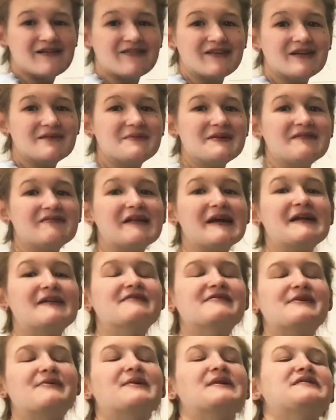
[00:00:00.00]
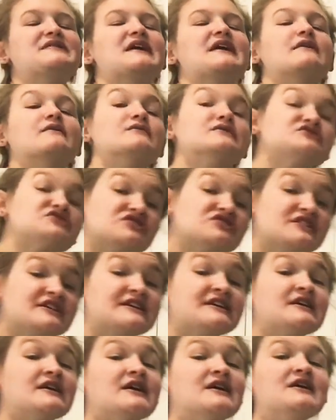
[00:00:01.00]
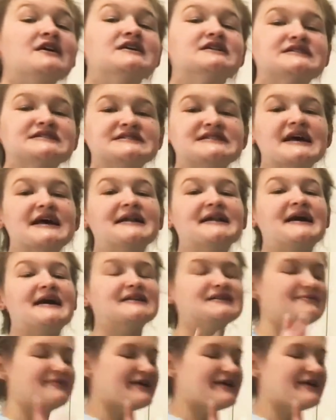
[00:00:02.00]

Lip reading: a little bit later than what they originally said on the